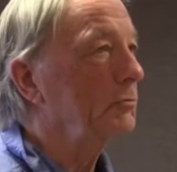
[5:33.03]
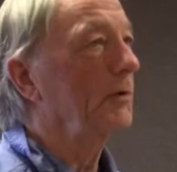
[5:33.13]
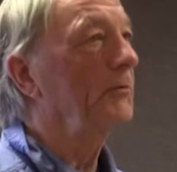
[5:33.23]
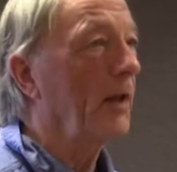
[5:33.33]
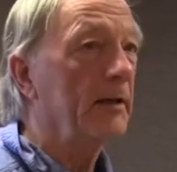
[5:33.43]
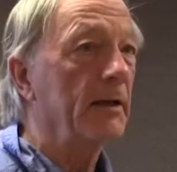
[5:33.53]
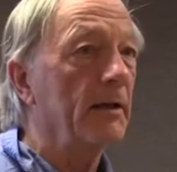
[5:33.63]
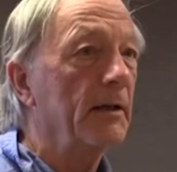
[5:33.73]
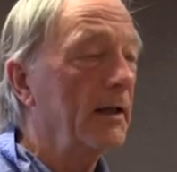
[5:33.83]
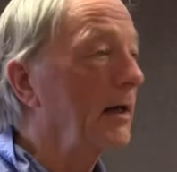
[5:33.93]

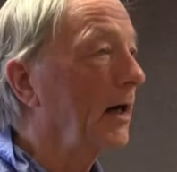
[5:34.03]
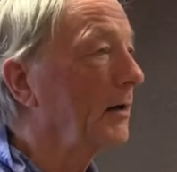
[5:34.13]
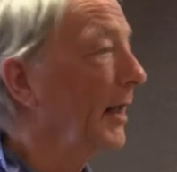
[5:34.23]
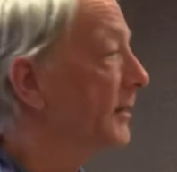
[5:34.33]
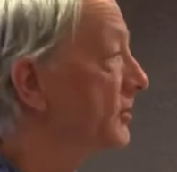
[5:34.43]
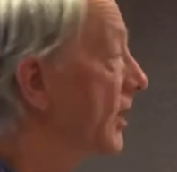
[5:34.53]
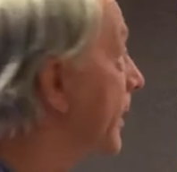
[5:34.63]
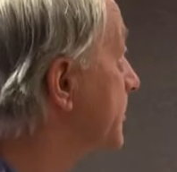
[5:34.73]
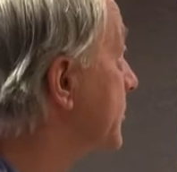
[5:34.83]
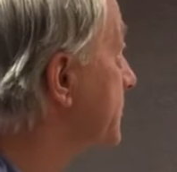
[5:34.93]
reflected in our
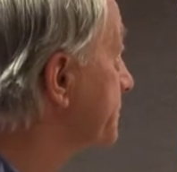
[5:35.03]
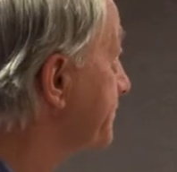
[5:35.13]
landscapes.